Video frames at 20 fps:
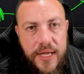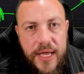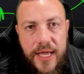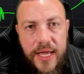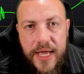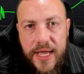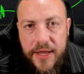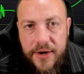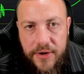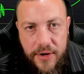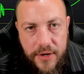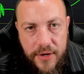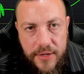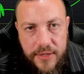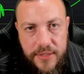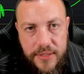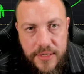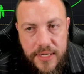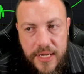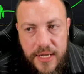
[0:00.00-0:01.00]
at
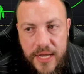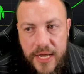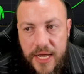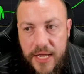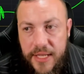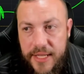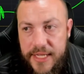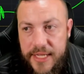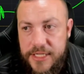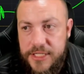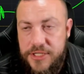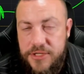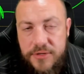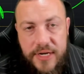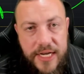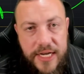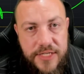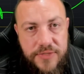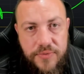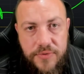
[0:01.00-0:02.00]
all. Unless you
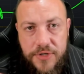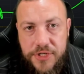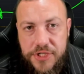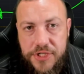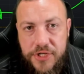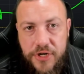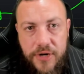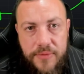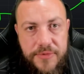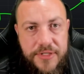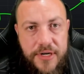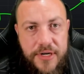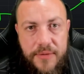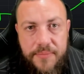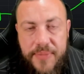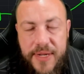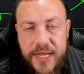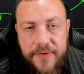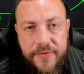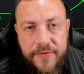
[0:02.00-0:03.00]
guys want to show up and
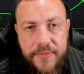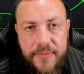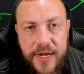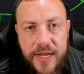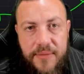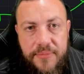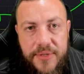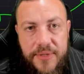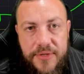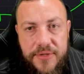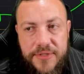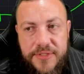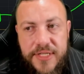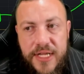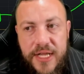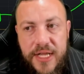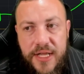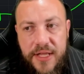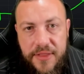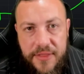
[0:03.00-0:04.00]
start paying for my bills,
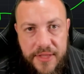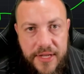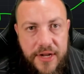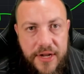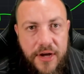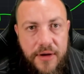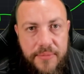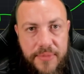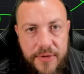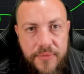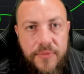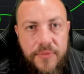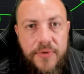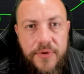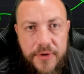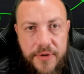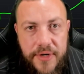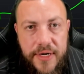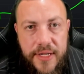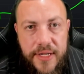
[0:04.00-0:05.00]
then I'll be
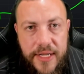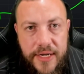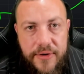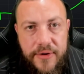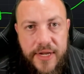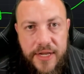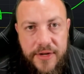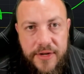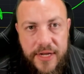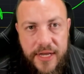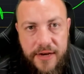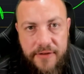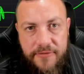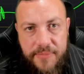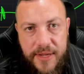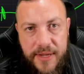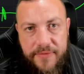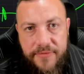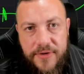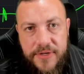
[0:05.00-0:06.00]
worried. Like, okay, do you got enough
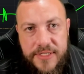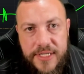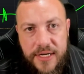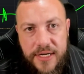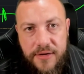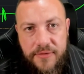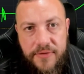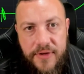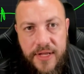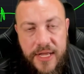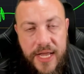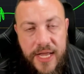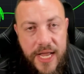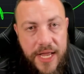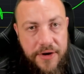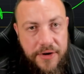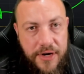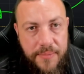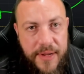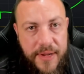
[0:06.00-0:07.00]
to pay for yourself?
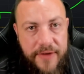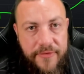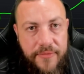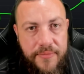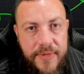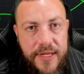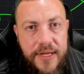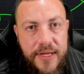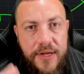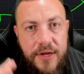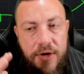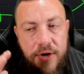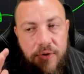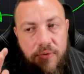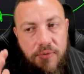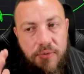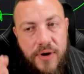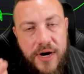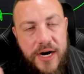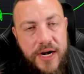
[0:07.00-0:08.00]
And you're going to pay for me?
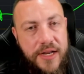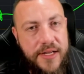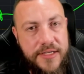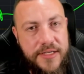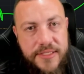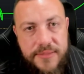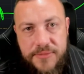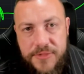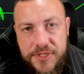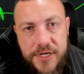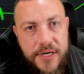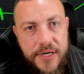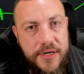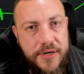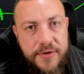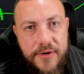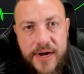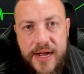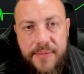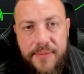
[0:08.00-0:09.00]
Why are you in some junk
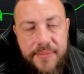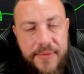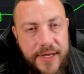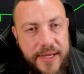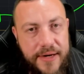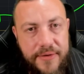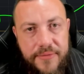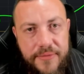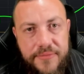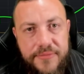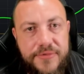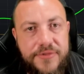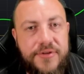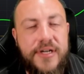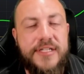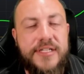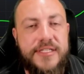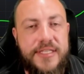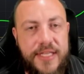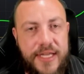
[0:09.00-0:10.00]
crap? I don't
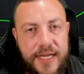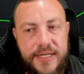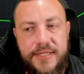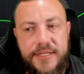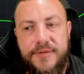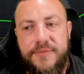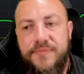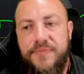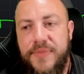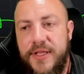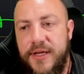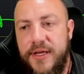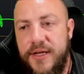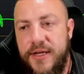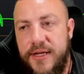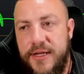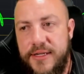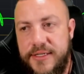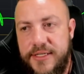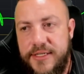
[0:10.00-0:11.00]
trust that.
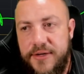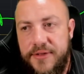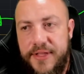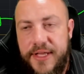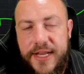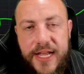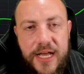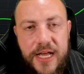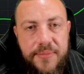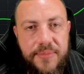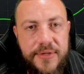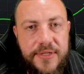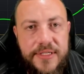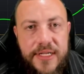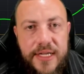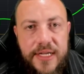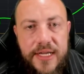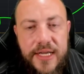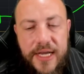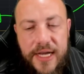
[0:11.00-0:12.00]
Until that
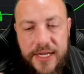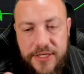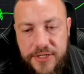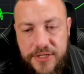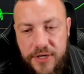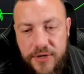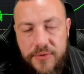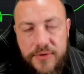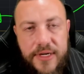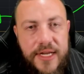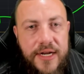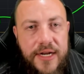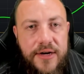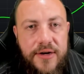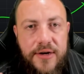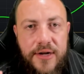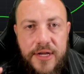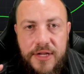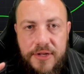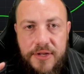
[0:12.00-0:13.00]
happens, I don't
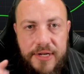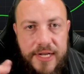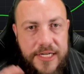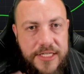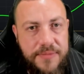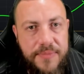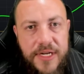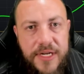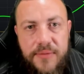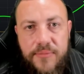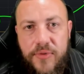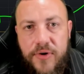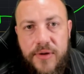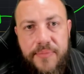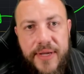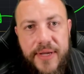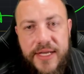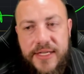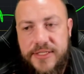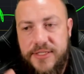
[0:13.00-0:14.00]
care. You got your big boy
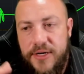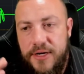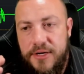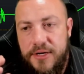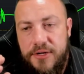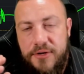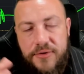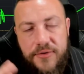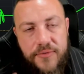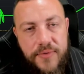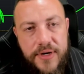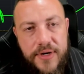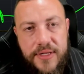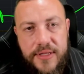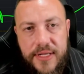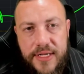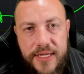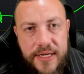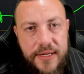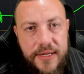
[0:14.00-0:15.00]
pants on. You're the one
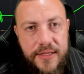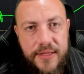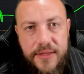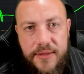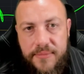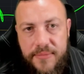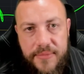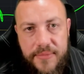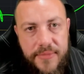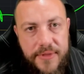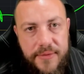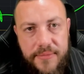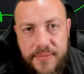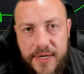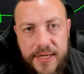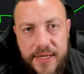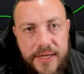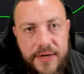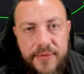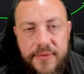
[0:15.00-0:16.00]
clicking the
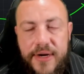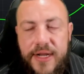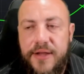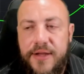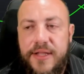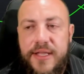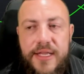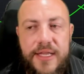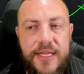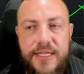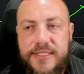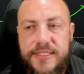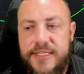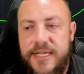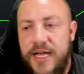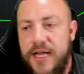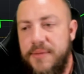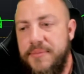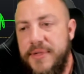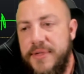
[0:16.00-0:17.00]
money around. It's
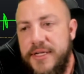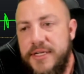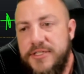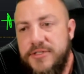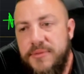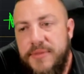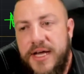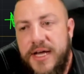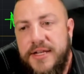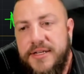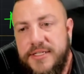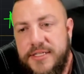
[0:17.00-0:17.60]
not me, so I'm not